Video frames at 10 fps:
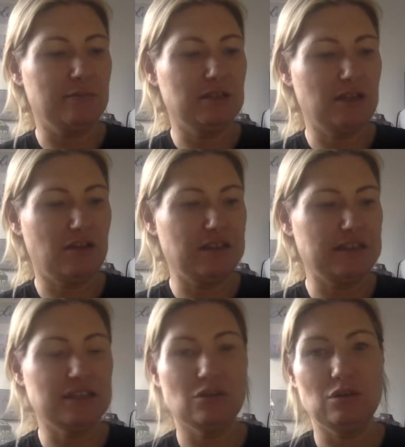So
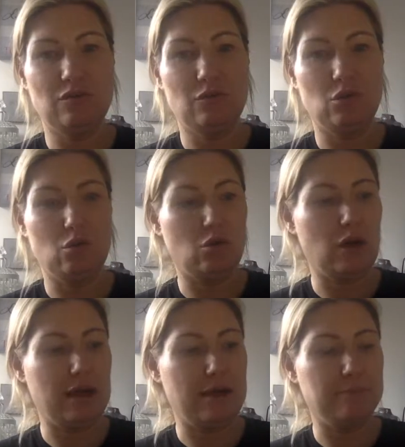this is good
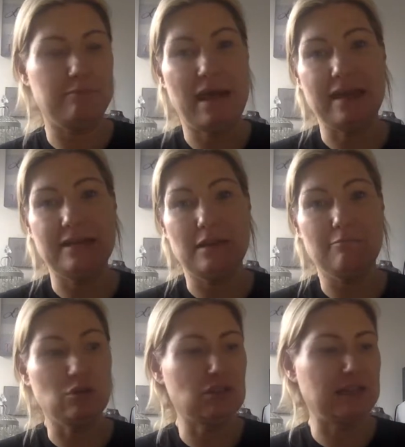for pain
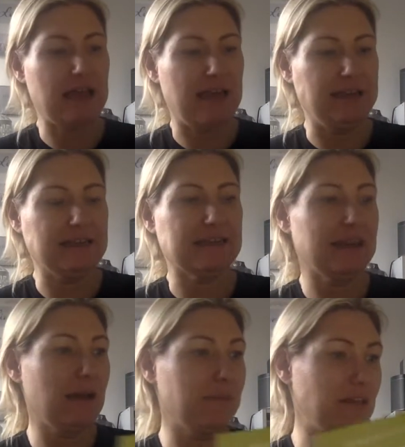and muscle aches
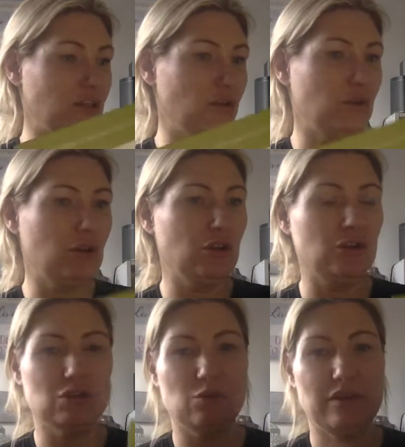and can be
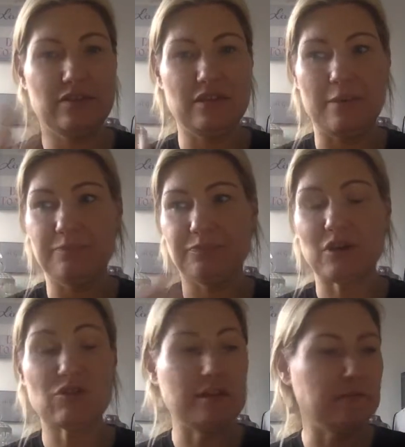used with
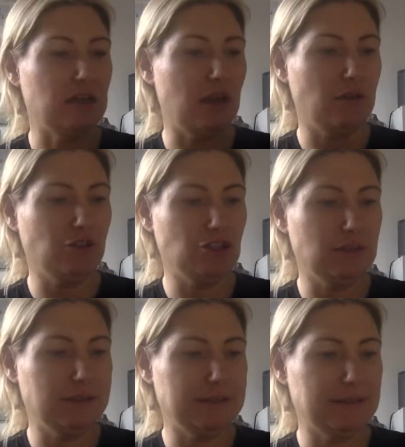creams and
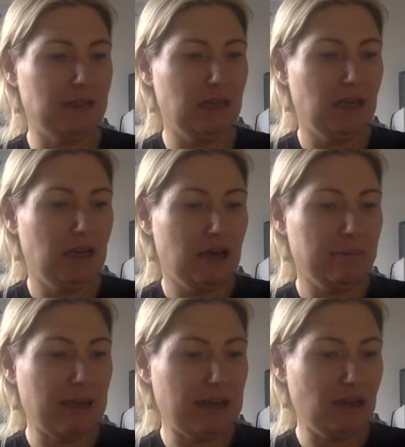lotions.
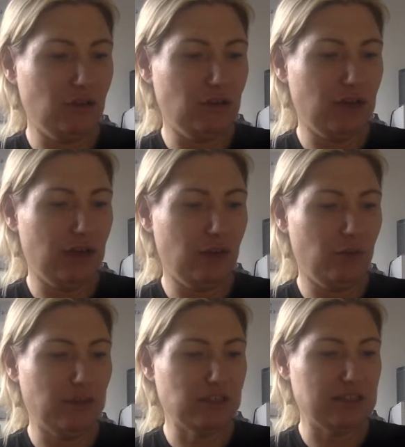Melaleuca,
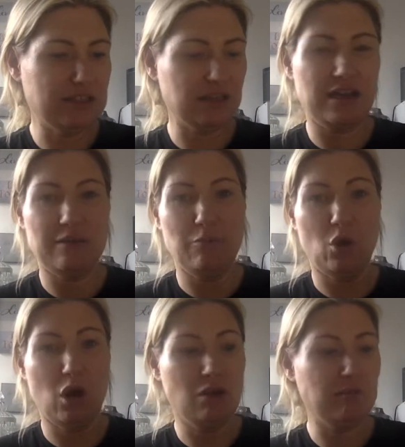which is
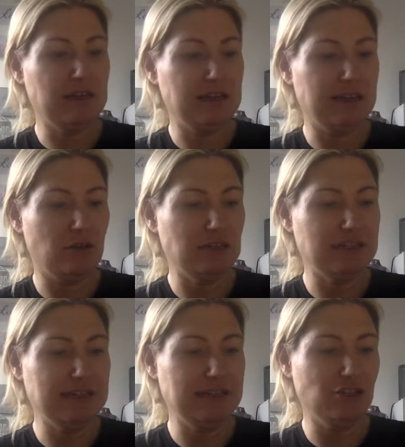more commonly known
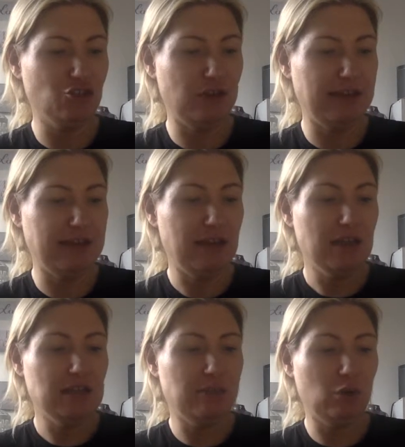as tea tree,
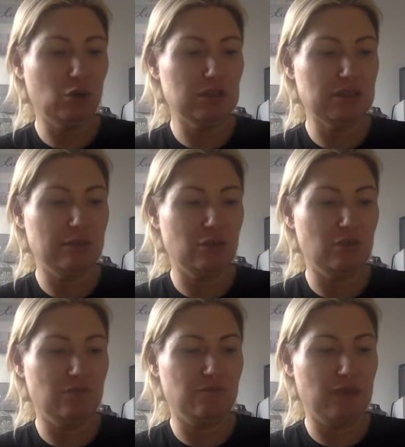supports the
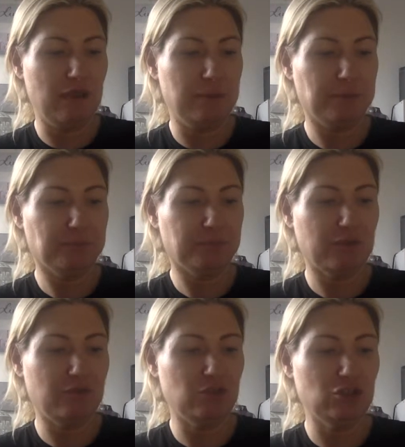immune
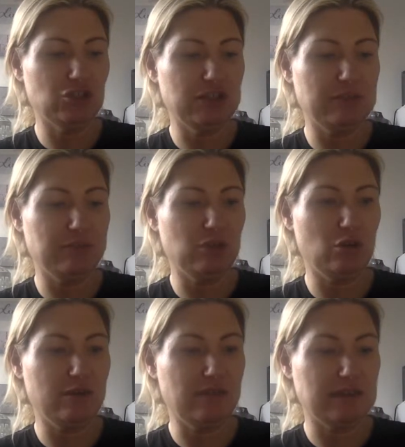function and
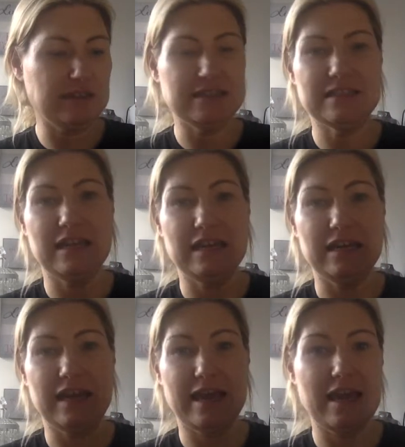purifies the skin,
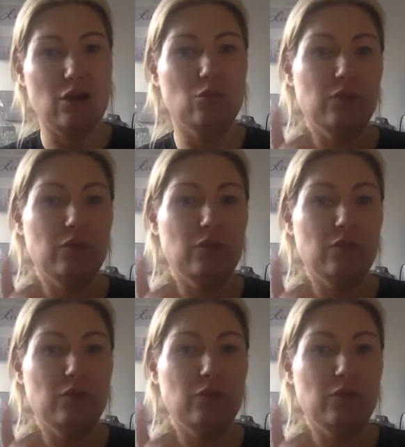and it can help